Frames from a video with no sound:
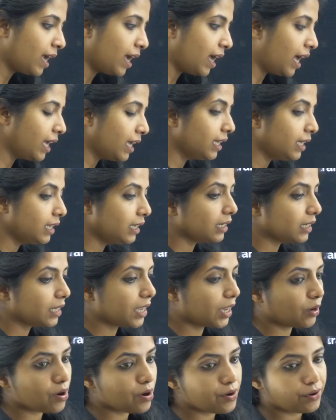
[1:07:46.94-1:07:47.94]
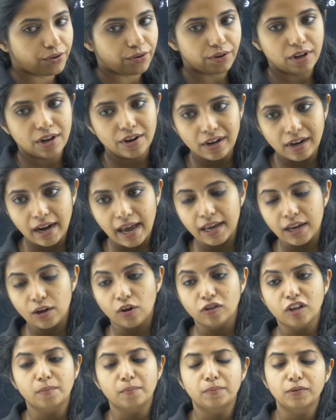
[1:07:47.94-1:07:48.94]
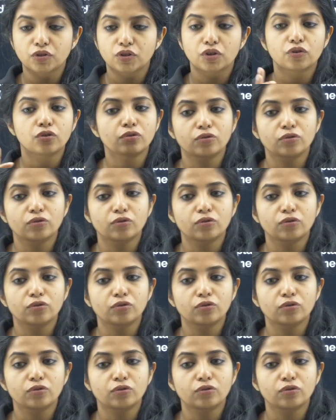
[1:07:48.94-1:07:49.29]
I cannot rely on that person to